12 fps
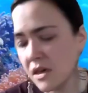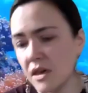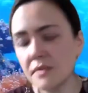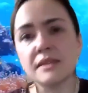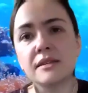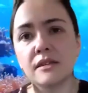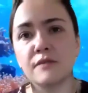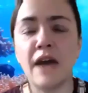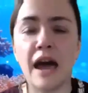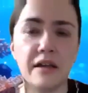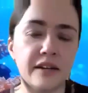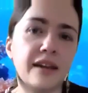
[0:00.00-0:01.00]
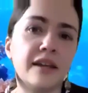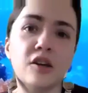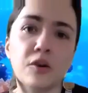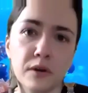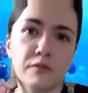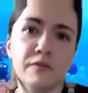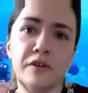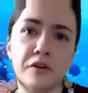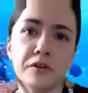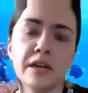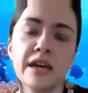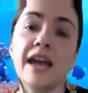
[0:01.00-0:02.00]
This is a validating career
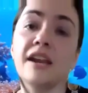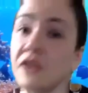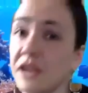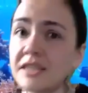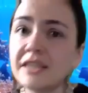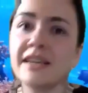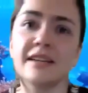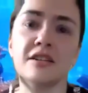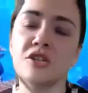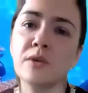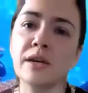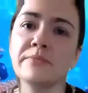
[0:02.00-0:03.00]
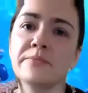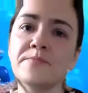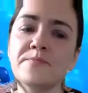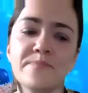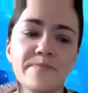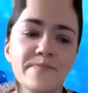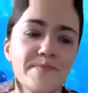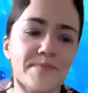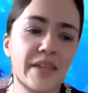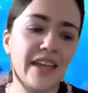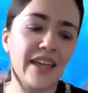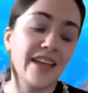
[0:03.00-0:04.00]
field, and you need to get into it.
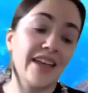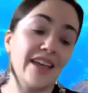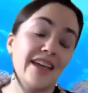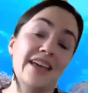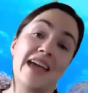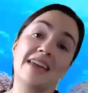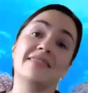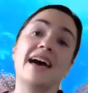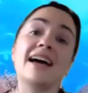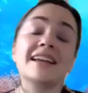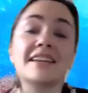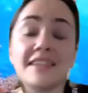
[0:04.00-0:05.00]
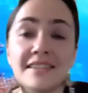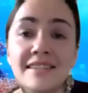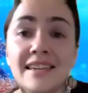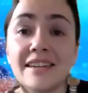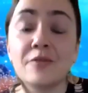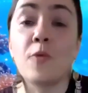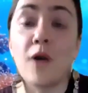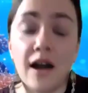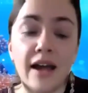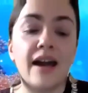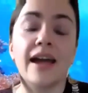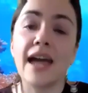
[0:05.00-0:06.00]
And that is
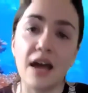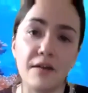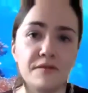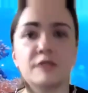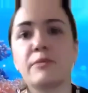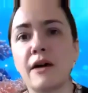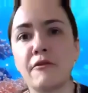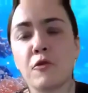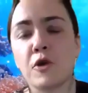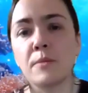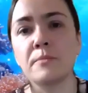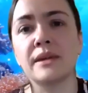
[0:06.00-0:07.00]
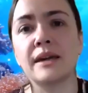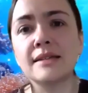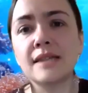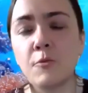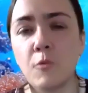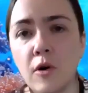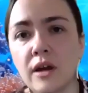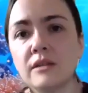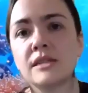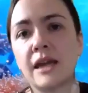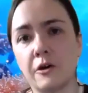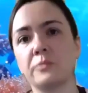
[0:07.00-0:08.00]
why I have this platform because I want
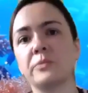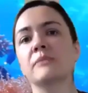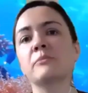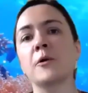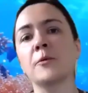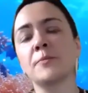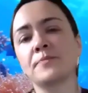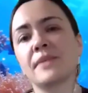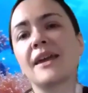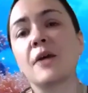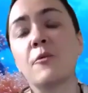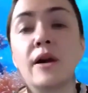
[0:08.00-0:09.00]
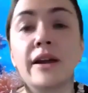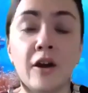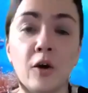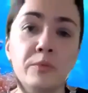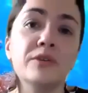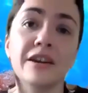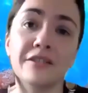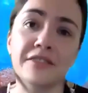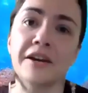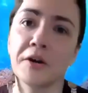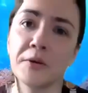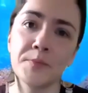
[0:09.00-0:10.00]
to help people and I want to help you get
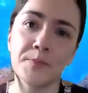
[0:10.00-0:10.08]
there.